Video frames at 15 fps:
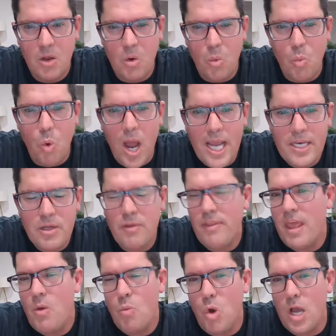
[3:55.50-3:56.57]
Why don't
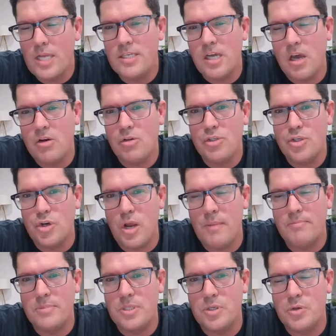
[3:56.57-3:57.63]
they want Donald
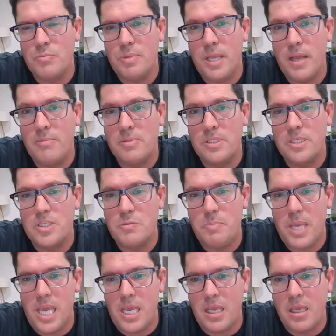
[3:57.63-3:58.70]
Trump to be able to
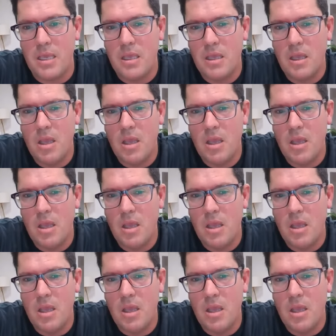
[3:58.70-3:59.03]
speak?